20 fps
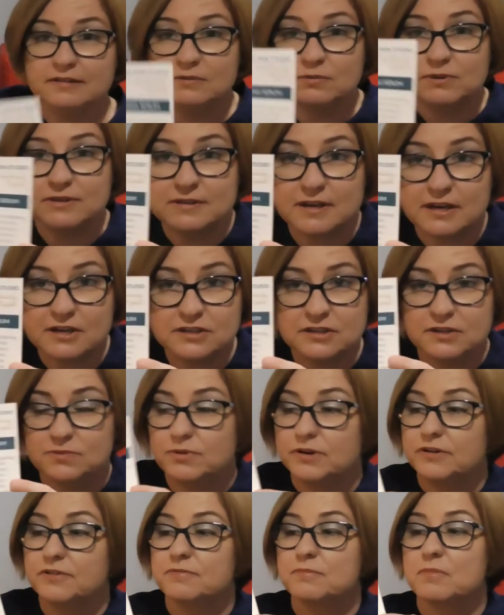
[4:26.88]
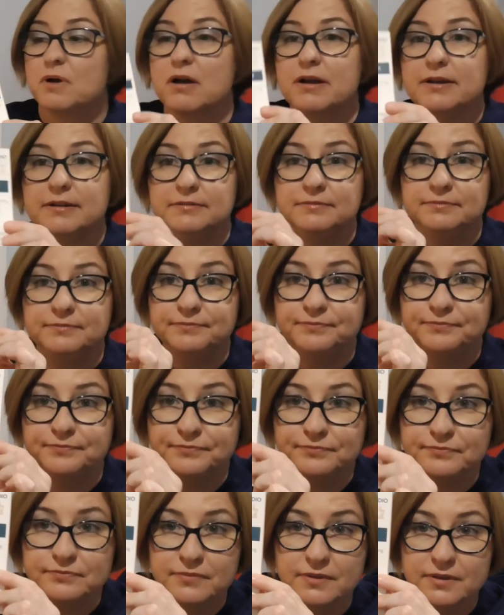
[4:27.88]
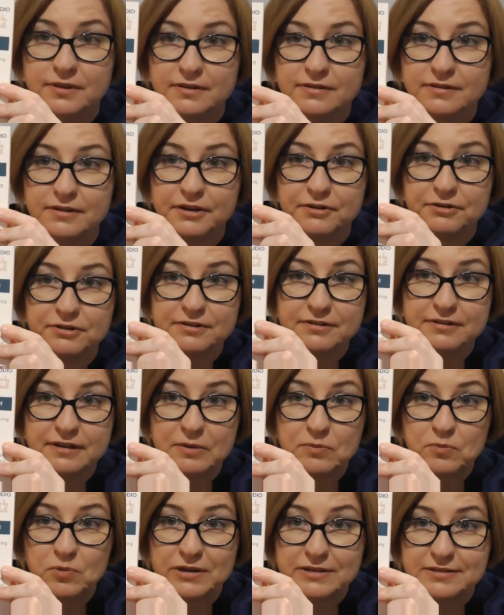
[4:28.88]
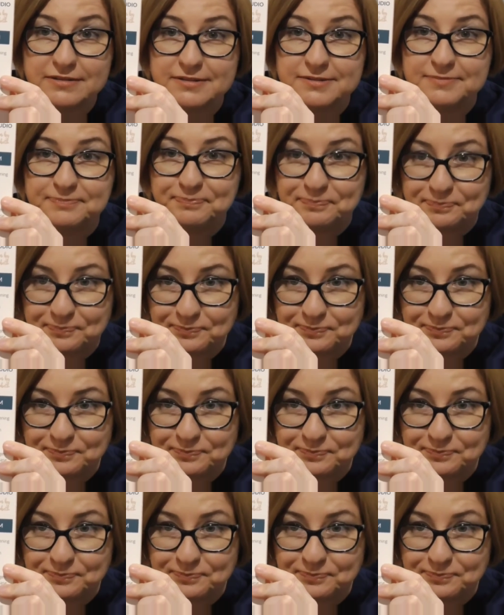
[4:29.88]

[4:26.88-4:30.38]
This one's actually one of mine, the Secret Skin ones.